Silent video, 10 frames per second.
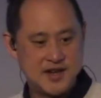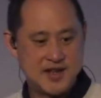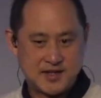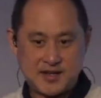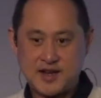
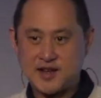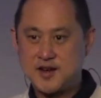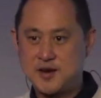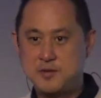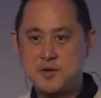Like,
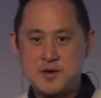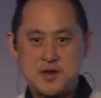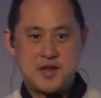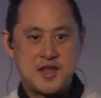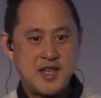
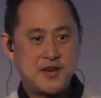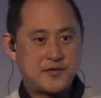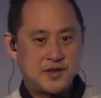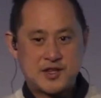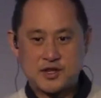if
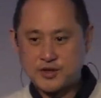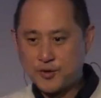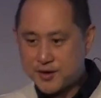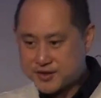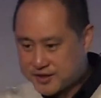the
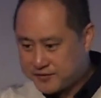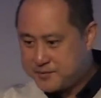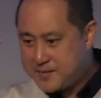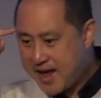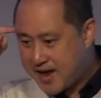thoughts of
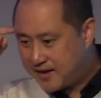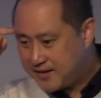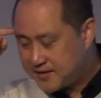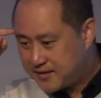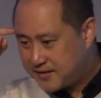men
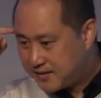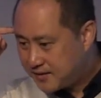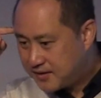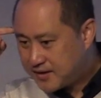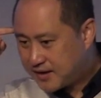
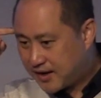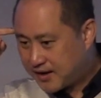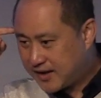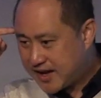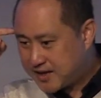are
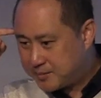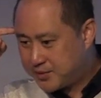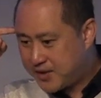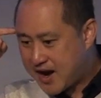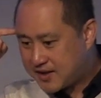like a
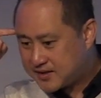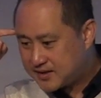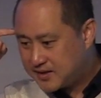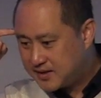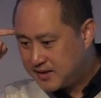breath,
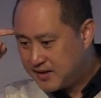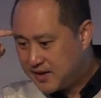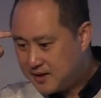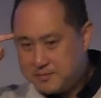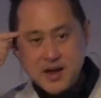
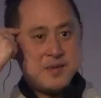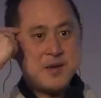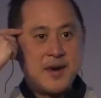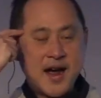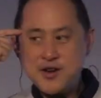maybe
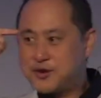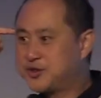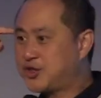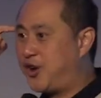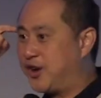my own
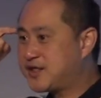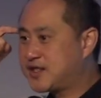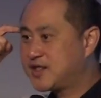thoughts